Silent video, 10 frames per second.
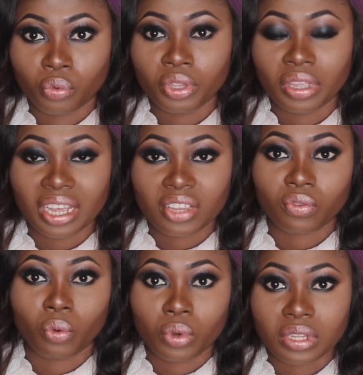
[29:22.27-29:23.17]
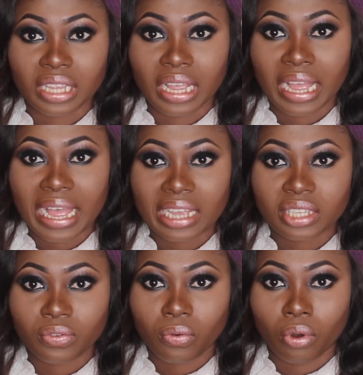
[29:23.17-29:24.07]
When you ask for water,
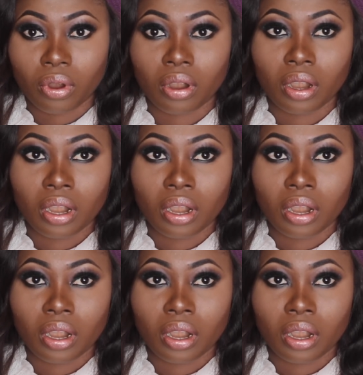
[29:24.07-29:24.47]
ask for